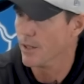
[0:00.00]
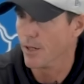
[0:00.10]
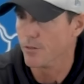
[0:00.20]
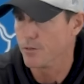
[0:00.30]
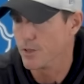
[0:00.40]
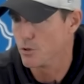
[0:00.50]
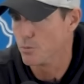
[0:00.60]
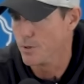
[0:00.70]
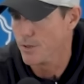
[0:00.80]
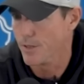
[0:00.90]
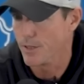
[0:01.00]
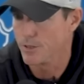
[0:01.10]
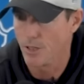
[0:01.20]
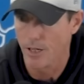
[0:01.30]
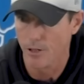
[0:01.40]
I don't think it's really that
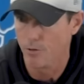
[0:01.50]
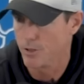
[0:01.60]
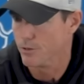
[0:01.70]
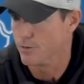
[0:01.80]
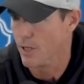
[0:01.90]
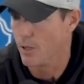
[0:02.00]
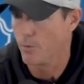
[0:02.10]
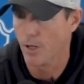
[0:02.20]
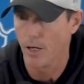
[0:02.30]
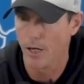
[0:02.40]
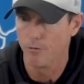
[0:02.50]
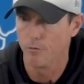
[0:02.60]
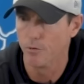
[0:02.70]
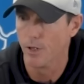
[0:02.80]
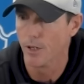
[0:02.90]
he's not having a good time or not
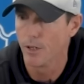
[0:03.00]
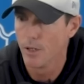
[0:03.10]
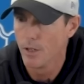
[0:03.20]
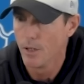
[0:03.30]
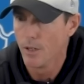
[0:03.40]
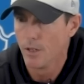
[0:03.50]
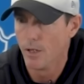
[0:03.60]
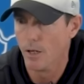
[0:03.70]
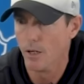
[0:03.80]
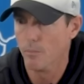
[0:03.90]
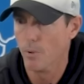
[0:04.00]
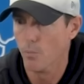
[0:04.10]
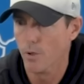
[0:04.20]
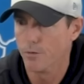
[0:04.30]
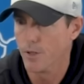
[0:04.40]
having fun. But
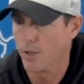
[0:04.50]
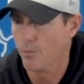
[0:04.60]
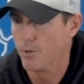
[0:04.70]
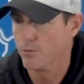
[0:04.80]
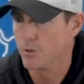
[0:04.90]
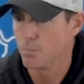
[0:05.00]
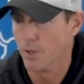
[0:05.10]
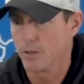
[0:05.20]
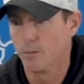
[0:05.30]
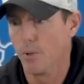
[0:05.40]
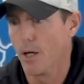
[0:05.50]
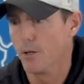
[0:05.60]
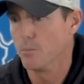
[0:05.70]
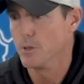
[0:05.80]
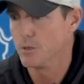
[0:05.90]
one thing I really respect
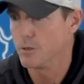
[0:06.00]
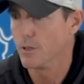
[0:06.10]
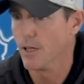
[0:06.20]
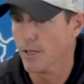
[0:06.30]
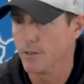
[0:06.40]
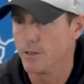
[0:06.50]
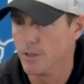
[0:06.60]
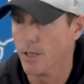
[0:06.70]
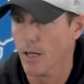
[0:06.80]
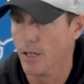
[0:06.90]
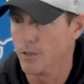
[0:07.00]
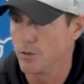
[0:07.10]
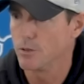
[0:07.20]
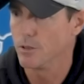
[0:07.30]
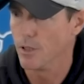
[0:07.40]
about him is that he
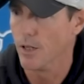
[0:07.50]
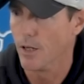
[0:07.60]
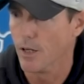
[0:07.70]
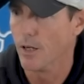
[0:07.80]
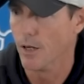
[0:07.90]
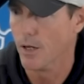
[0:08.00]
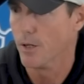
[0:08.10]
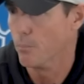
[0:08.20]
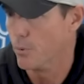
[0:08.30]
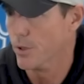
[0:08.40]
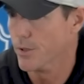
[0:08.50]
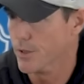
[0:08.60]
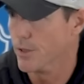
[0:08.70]
has an ability